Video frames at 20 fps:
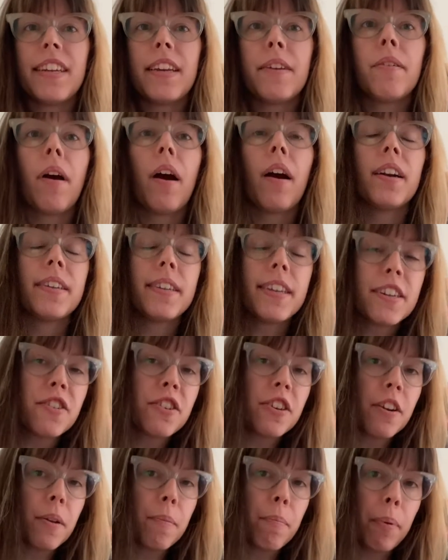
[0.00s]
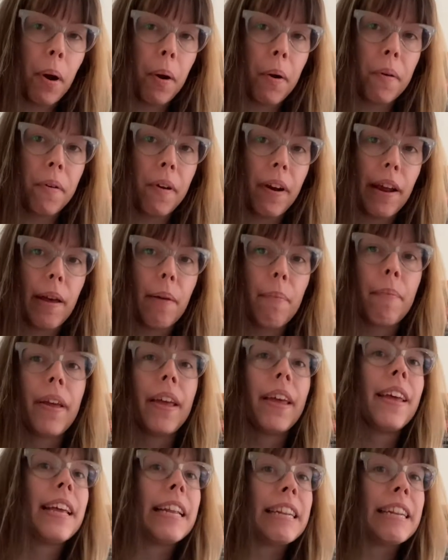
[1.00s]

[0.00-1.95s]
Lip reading: you our digital program,